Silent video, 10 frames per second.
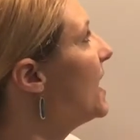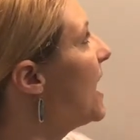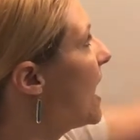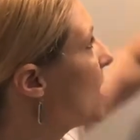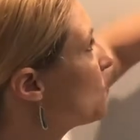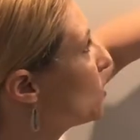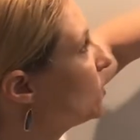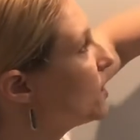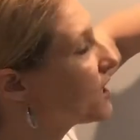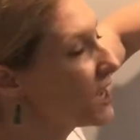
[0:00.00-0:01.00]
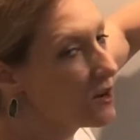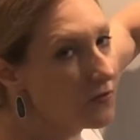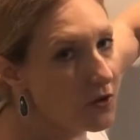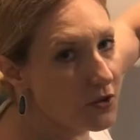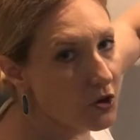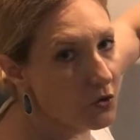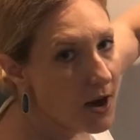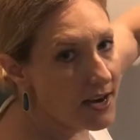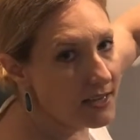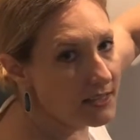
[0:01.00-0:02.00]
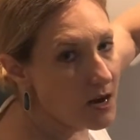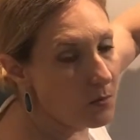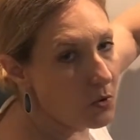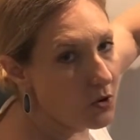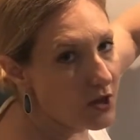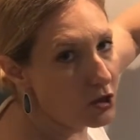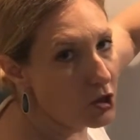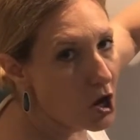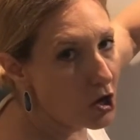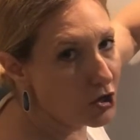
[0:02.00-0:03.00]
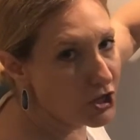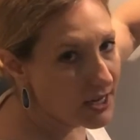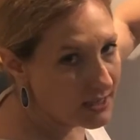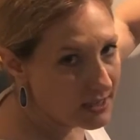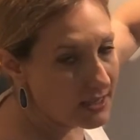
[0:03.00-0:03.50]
and we're looking for the greatest number or the largest